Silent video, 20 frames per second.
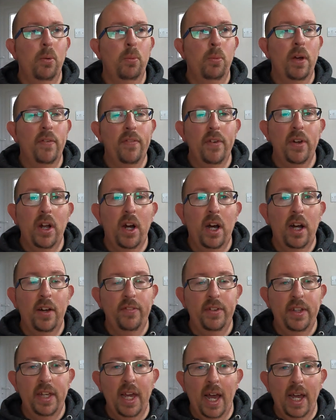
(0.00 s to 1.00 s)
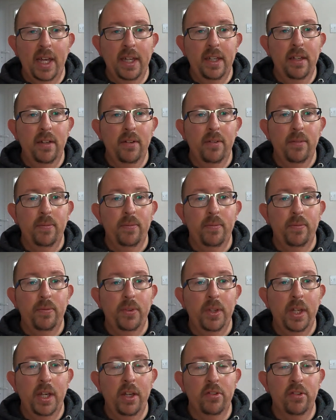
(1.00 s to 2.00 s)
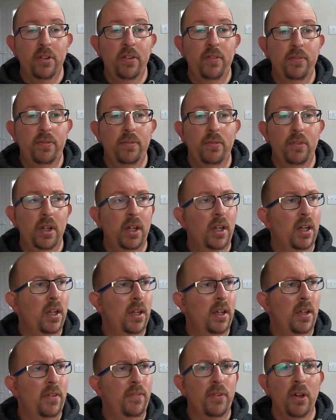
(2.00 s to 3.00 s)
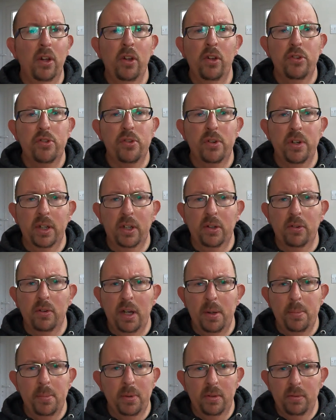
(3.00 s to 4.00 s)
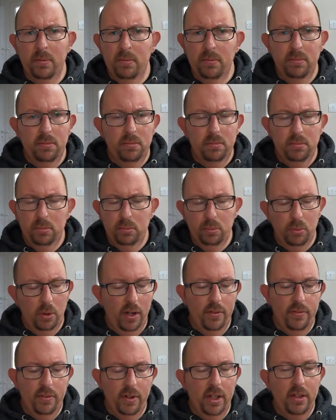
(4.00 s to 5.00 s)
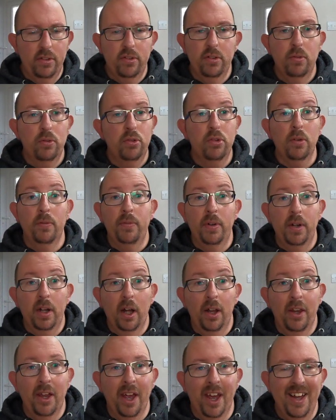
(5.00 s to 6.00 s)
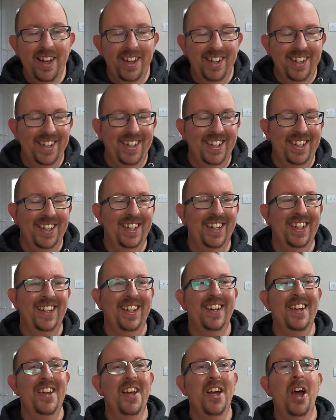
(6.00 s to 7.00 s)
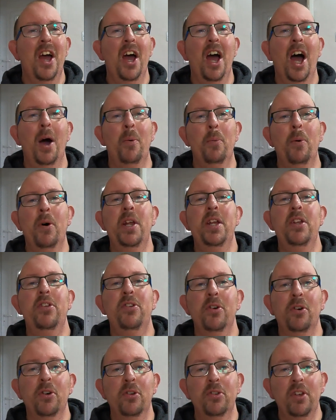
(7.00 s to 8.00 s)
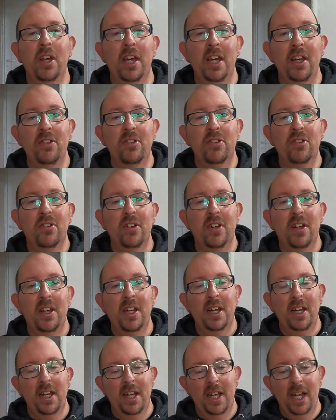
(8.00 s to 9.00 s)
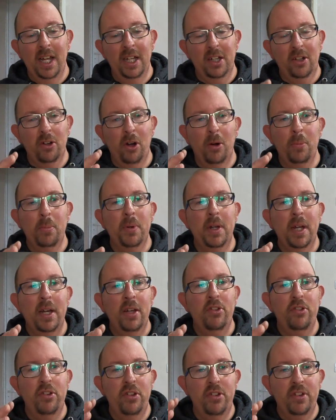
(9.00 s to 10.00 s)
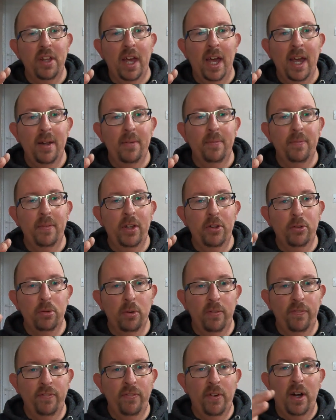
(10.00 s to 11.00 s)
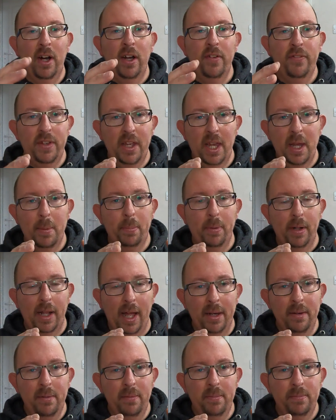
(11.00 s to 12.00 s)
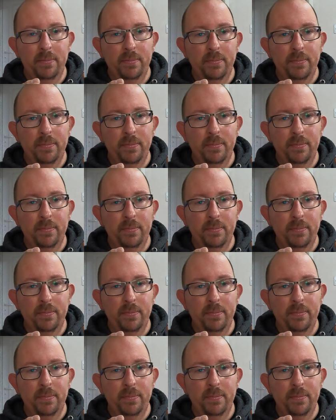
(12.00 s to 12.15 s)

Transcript: with an IVA, it's an involuntary agreement, whatever it is, something like that. And what it does is, it combines your debt into a 5-year plan,